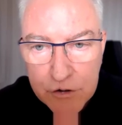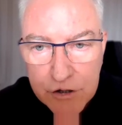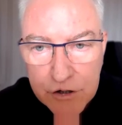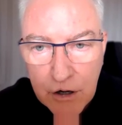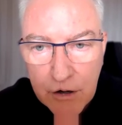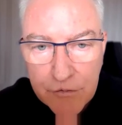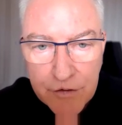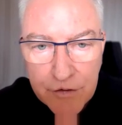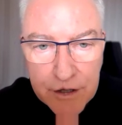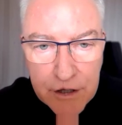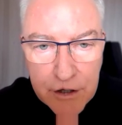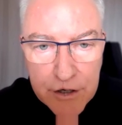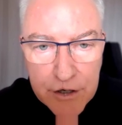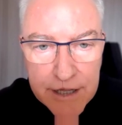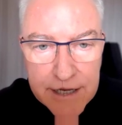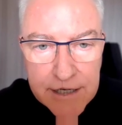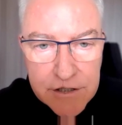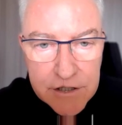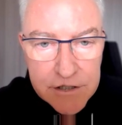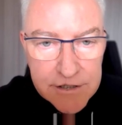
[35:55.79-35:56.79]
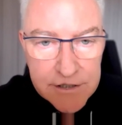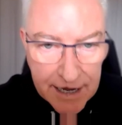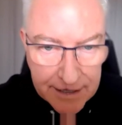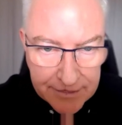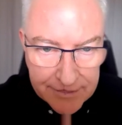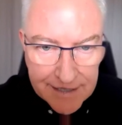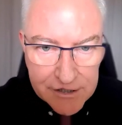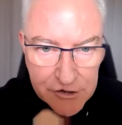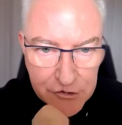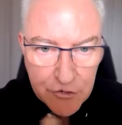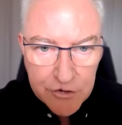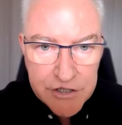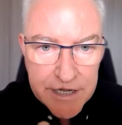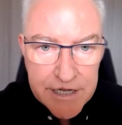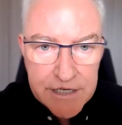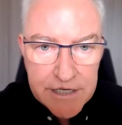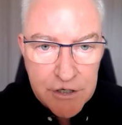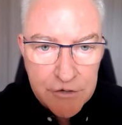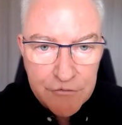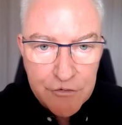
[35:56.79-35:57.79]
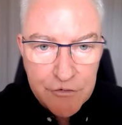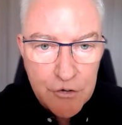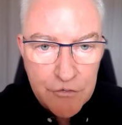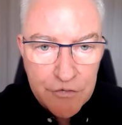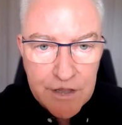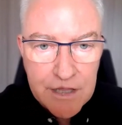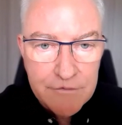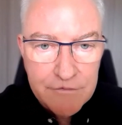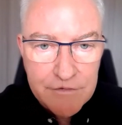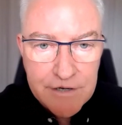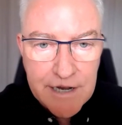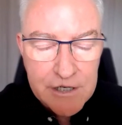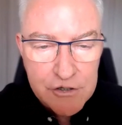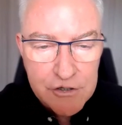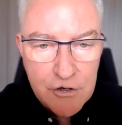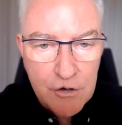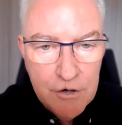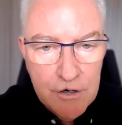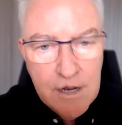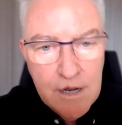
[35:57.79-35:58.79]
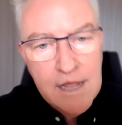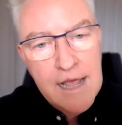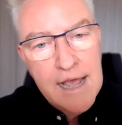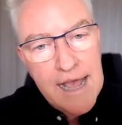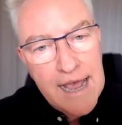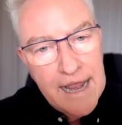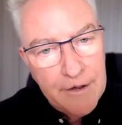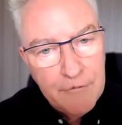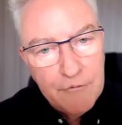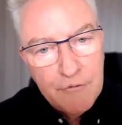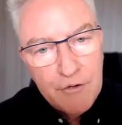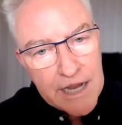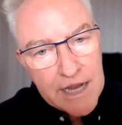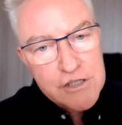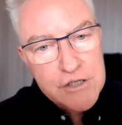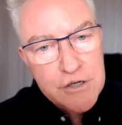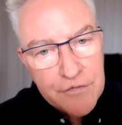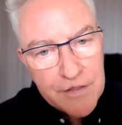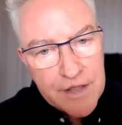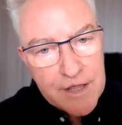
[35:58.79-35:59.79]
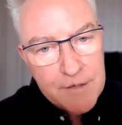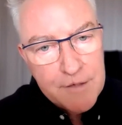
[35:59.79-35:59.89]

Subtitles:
So I think you need to take that strategic view that you've touched on. And in relation to the